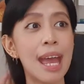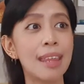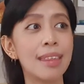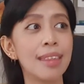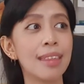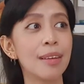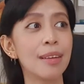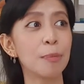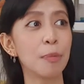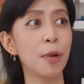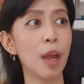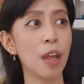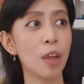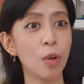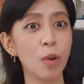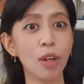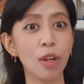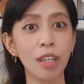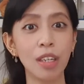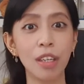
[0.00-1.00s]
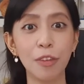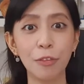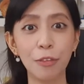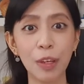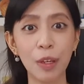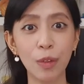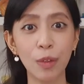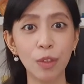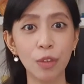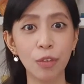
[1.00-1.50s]
and the priority
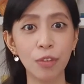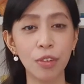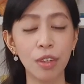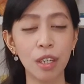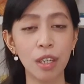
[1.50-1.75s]
field of